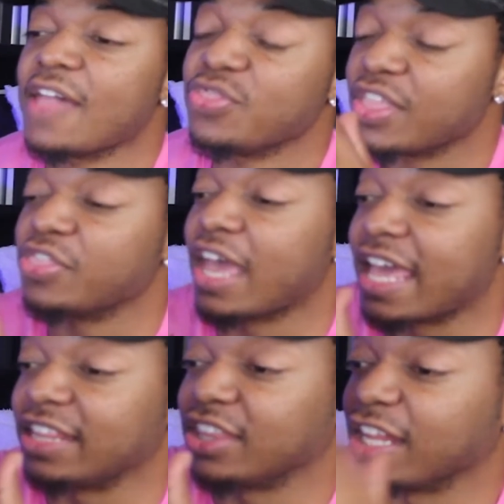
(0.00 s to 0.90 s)
And
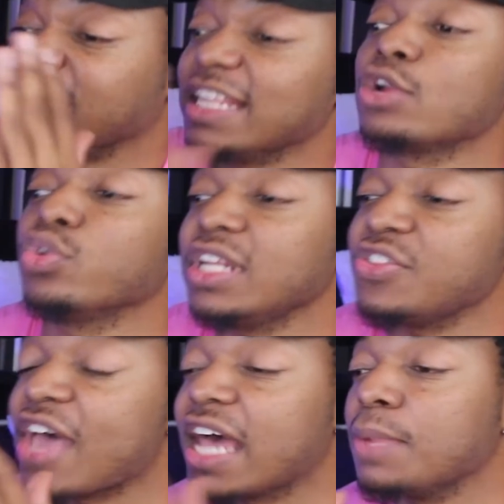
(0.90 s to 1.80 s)
literally
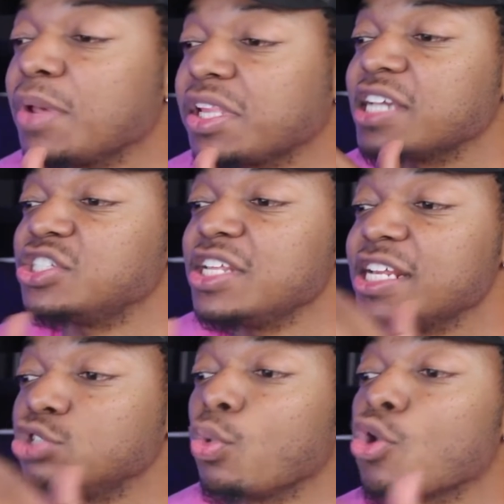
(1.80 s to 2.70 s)
the elements that's
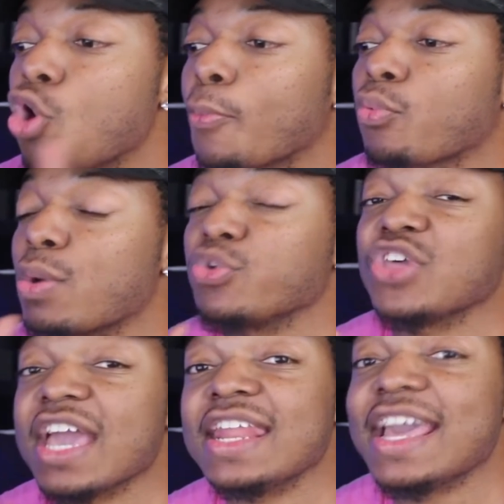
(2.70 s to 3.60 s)
needed to incorporate
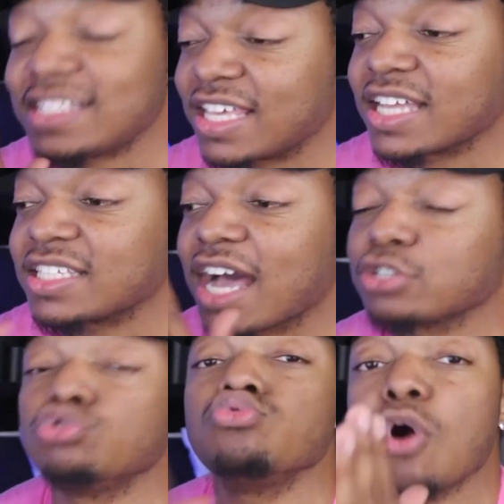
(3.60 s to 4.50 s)
within a TikTok
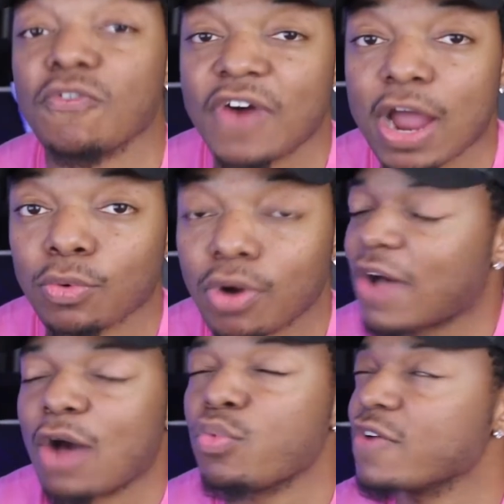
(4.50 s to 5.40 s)
to go viral.
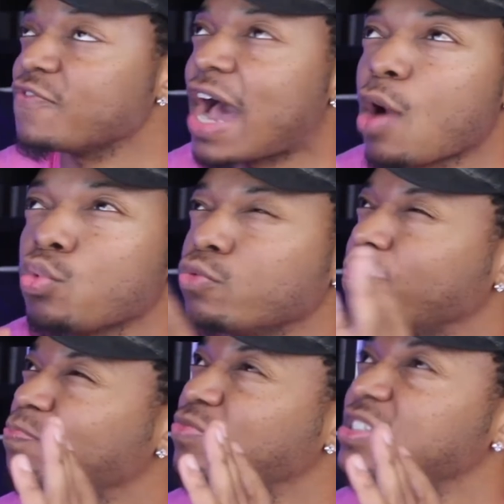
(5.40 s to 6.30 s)
I went viral
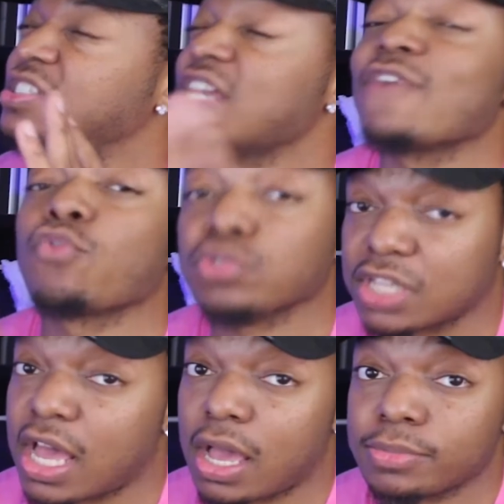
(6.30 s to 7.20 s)
several
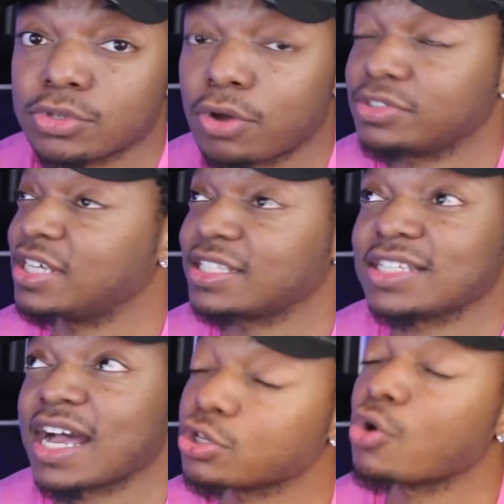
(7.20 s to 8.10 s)
times on
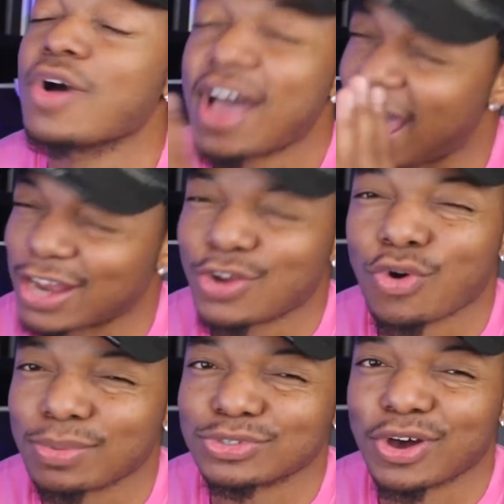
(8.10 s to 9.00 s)
TikTok, so I know
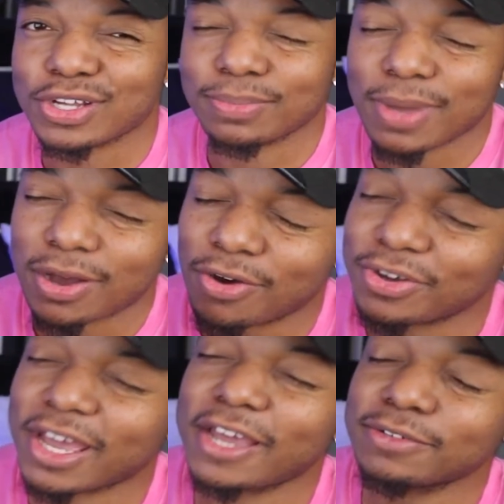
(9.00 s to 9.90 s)
what I'm talking about,
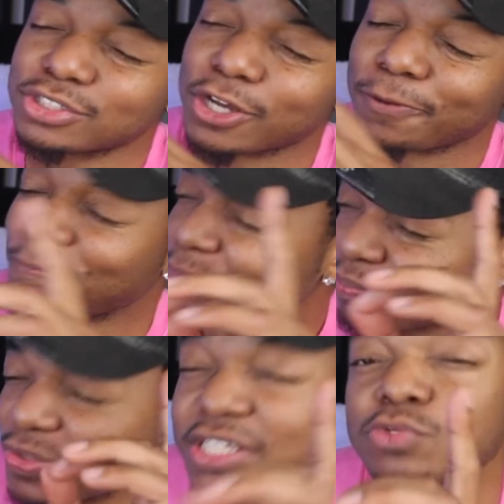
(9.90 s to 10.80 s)
okay? So
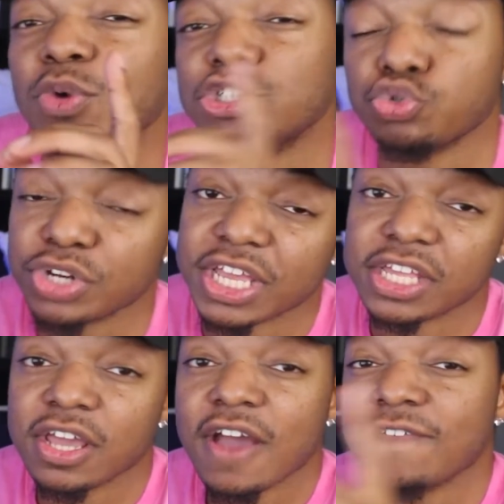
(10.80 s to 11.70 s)
this is what you need.